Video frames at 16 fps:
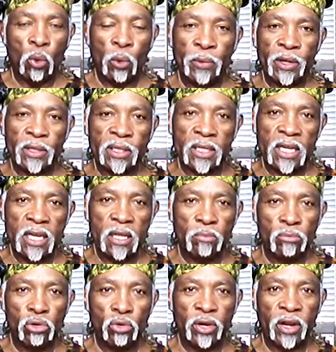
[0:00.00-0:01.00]
when we see the
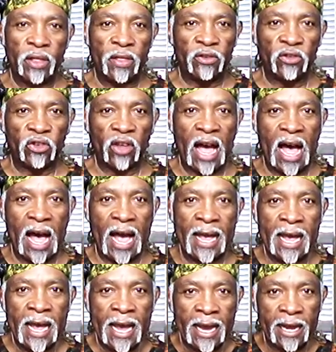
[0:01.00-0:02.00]
moon in the
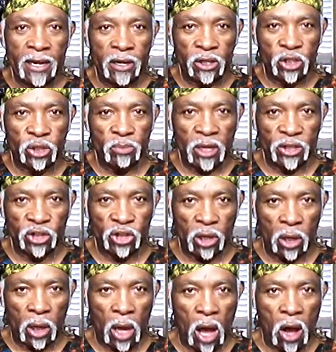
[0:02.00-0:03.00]
sky, it looks much
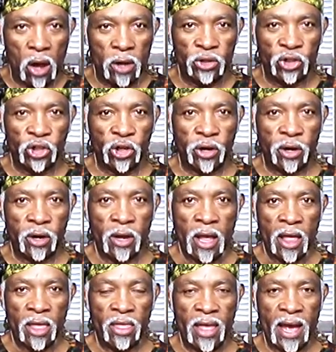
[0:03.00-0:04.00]
larger
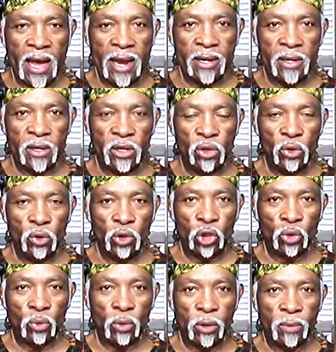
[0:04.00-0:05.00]
than
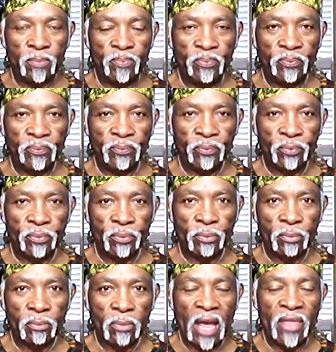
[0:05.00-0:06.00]
usual.
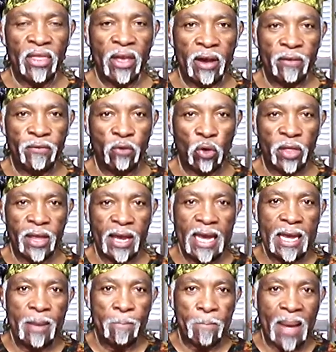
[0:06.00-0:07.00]
And therefore the
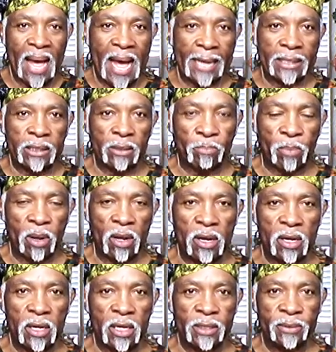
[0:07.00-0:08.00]
impact
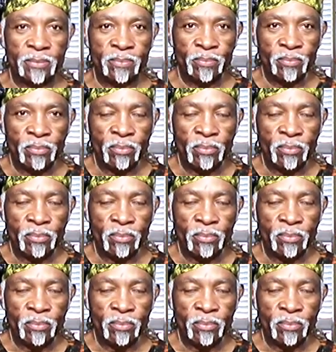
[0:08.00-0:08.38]
upon